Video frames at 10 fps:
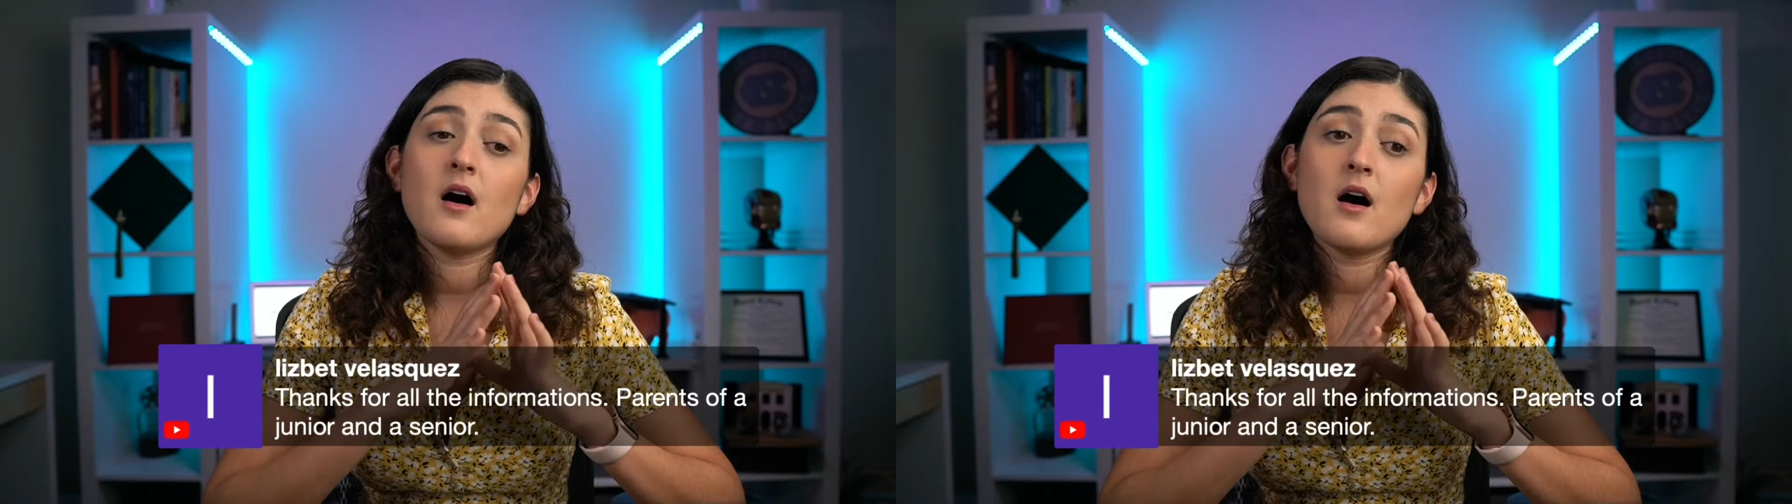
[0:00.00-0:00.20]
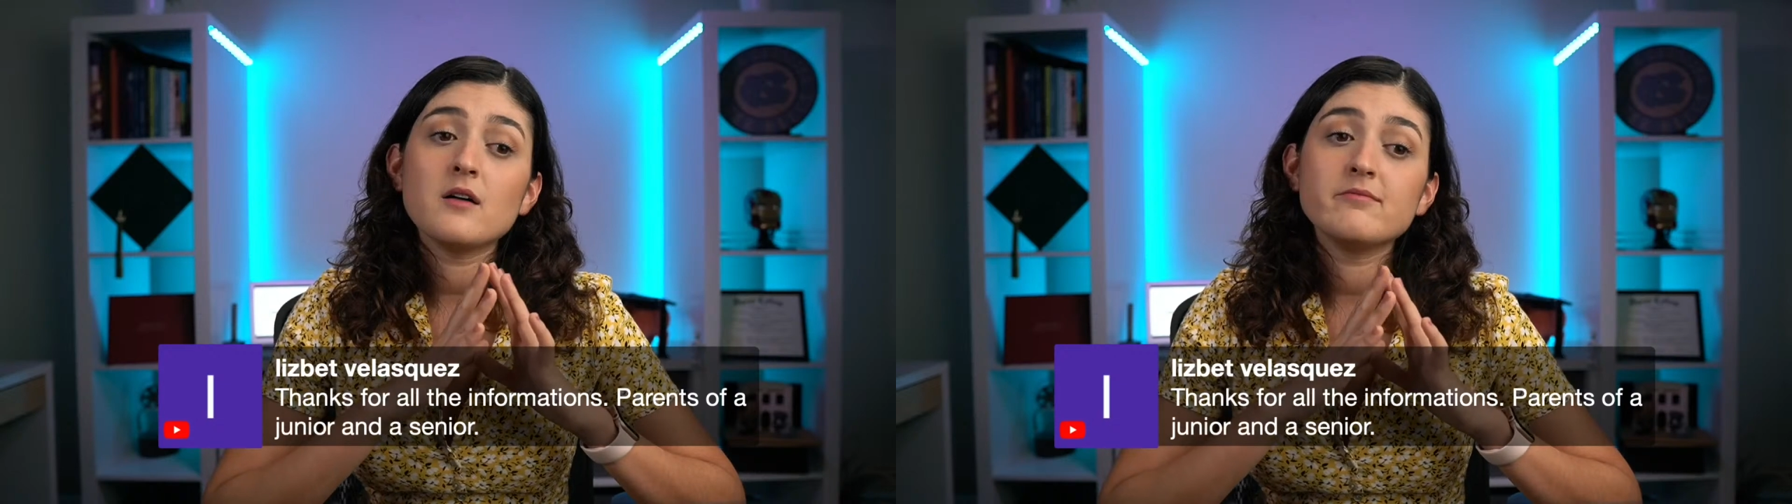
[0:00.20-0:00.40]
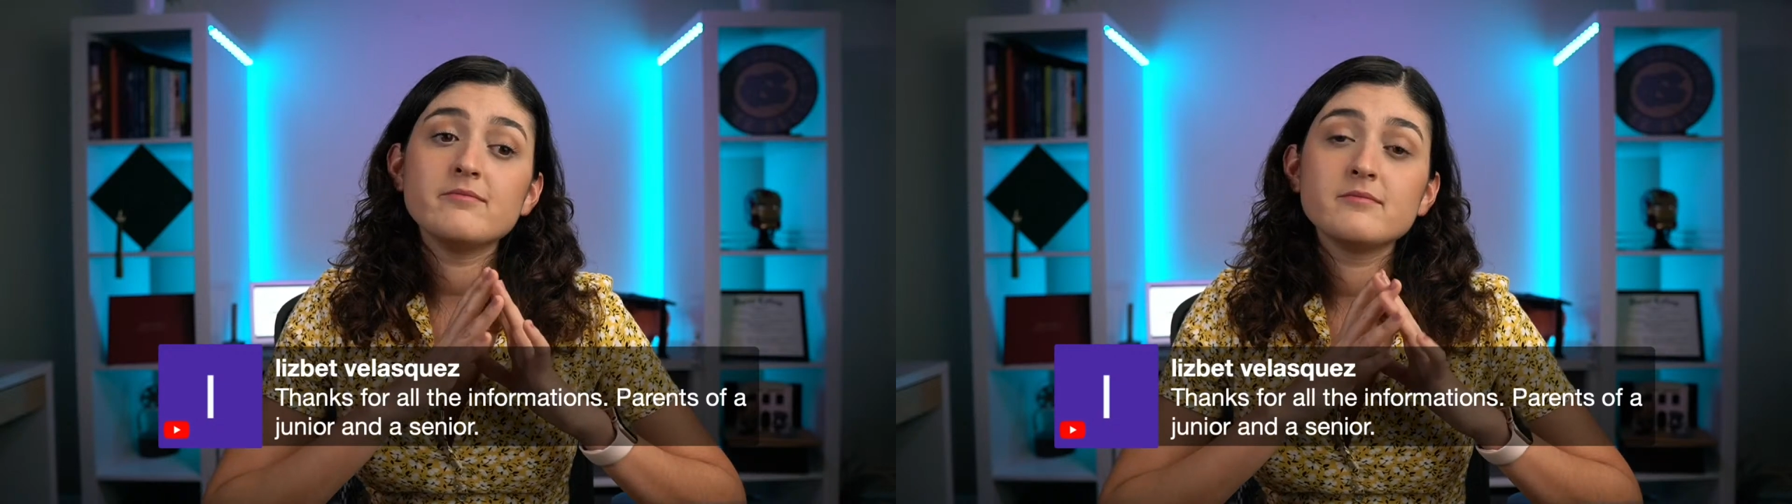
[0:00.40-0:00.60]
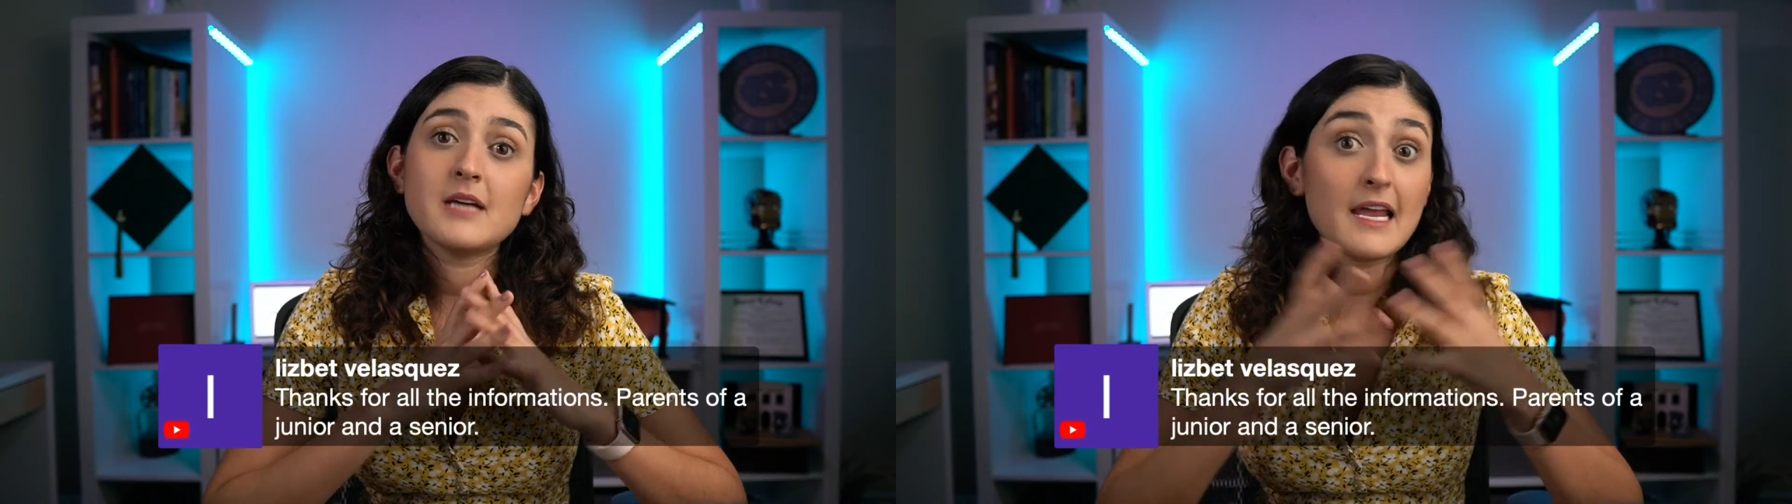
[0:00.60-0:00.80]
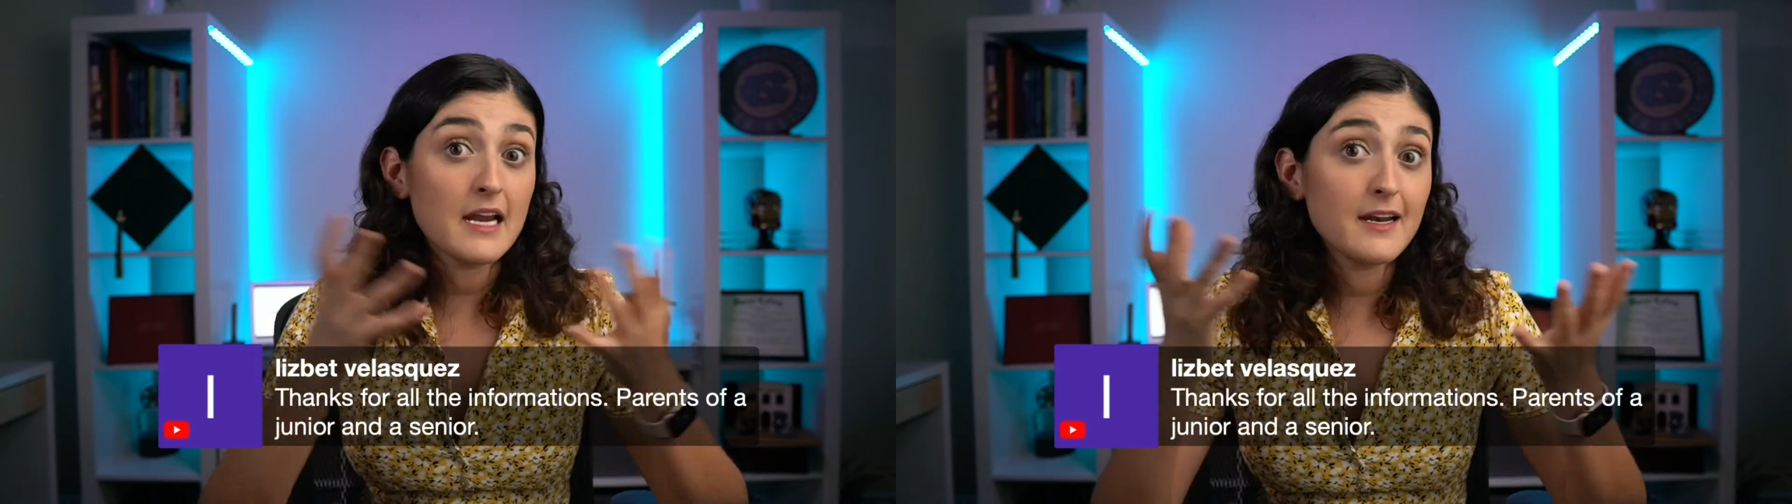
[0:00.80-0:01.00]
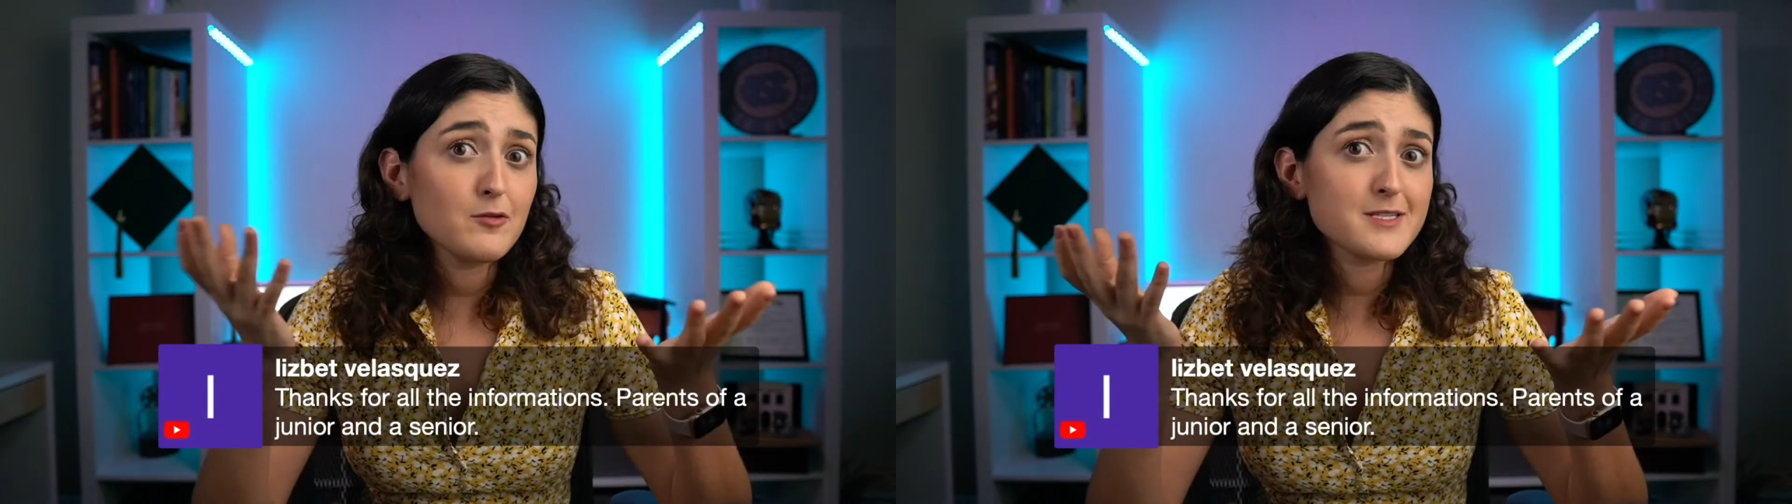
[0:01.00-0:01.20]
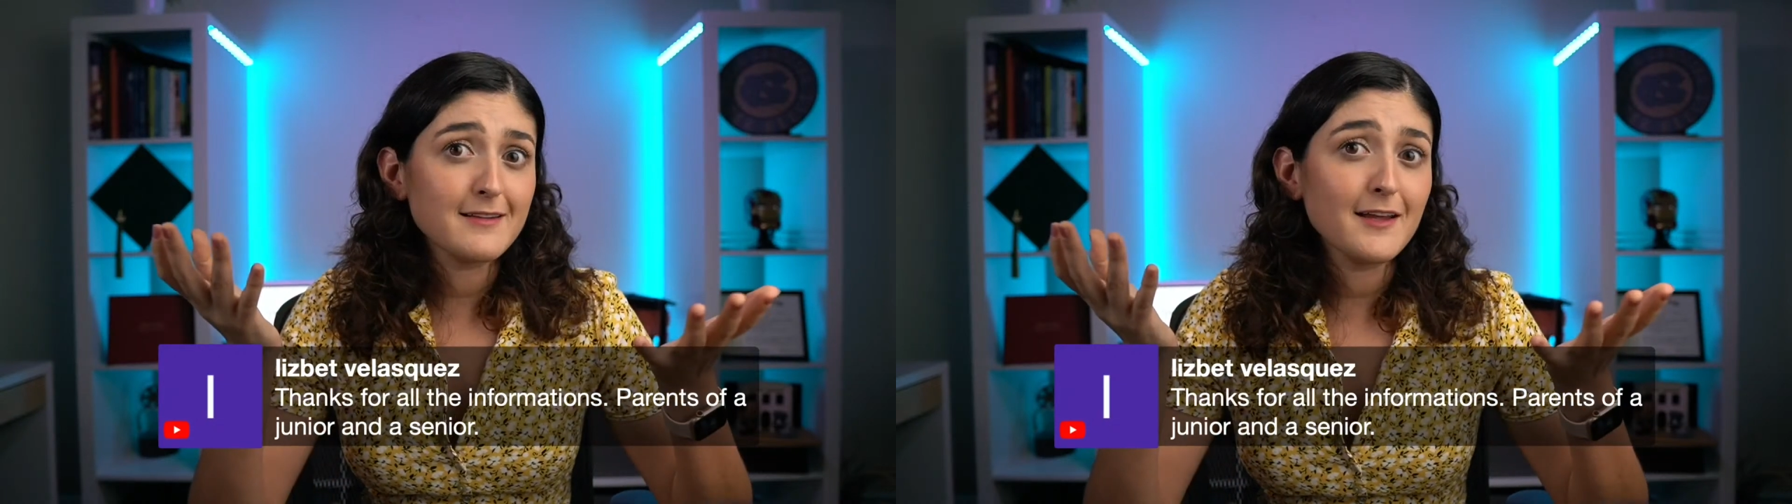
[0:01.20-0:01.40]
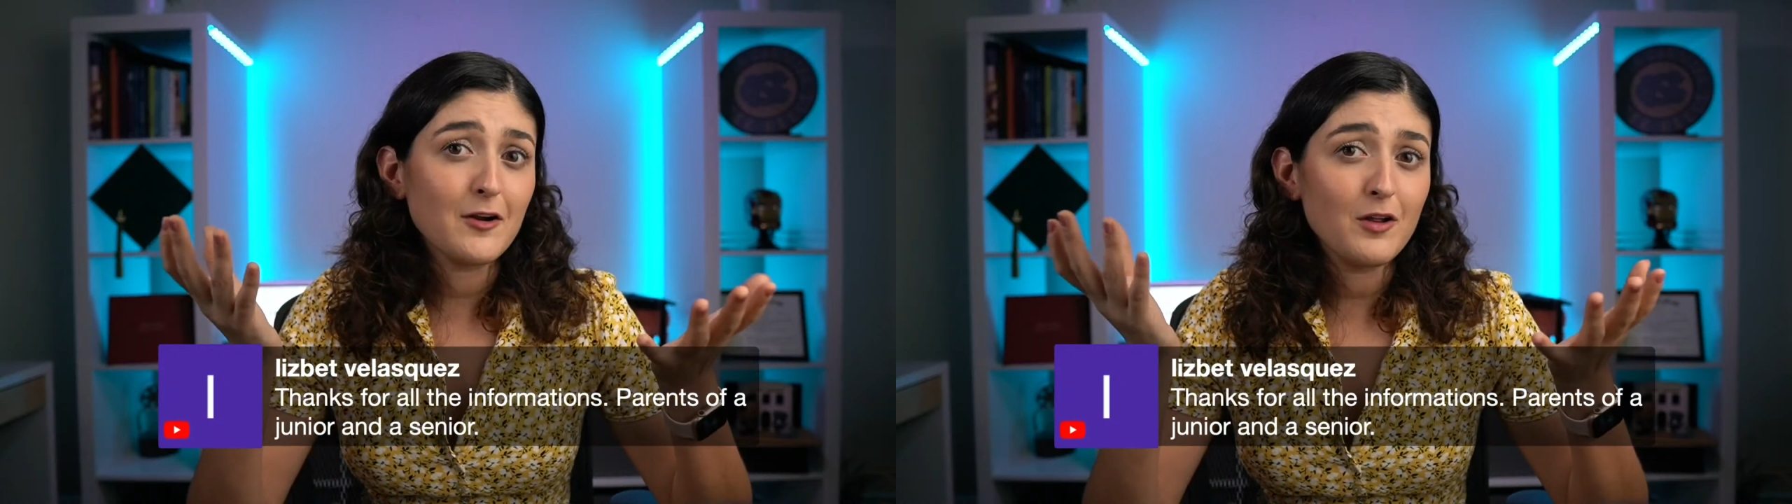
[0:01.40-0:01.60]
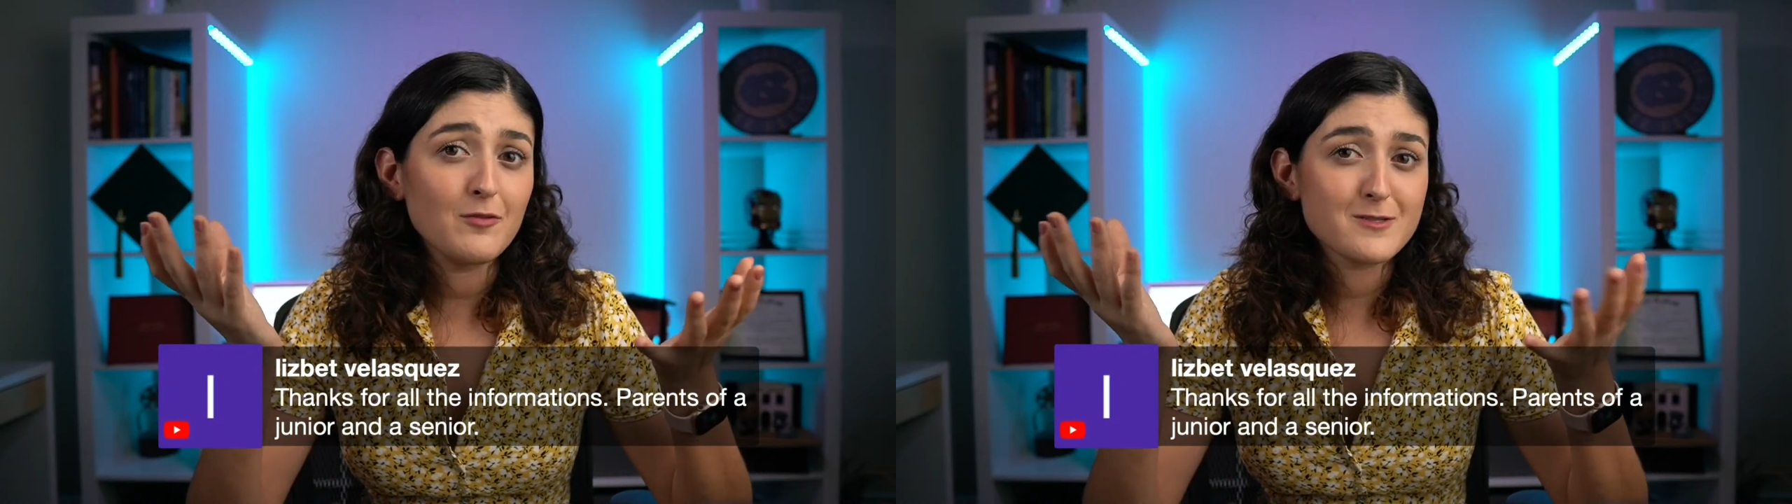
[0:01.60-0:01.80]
and it wasn't little,